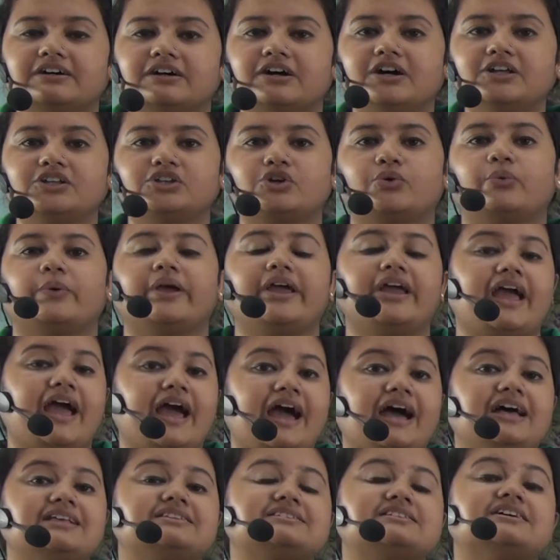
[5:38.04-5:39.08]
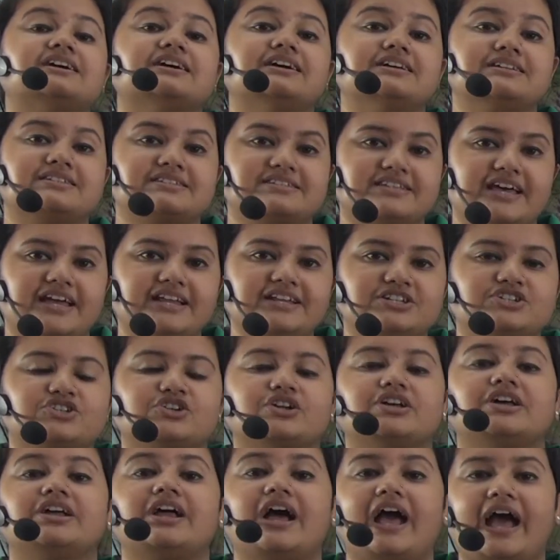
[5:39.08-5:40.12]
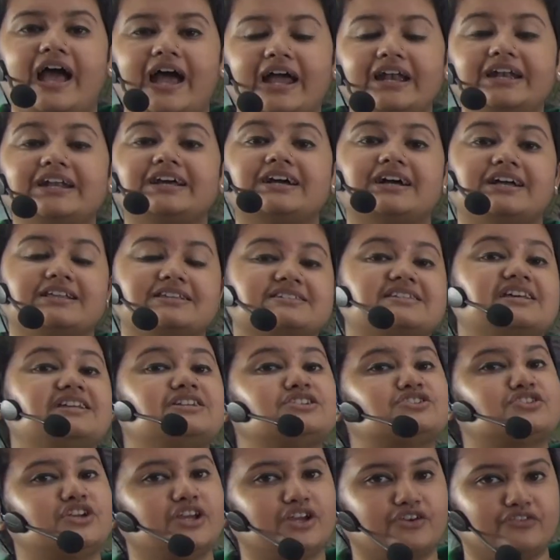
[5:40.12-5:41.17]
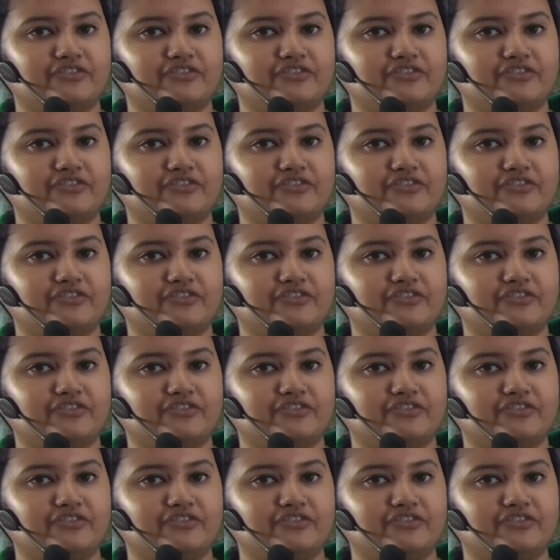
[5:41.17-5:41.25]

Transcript: earthquake has a center and concentric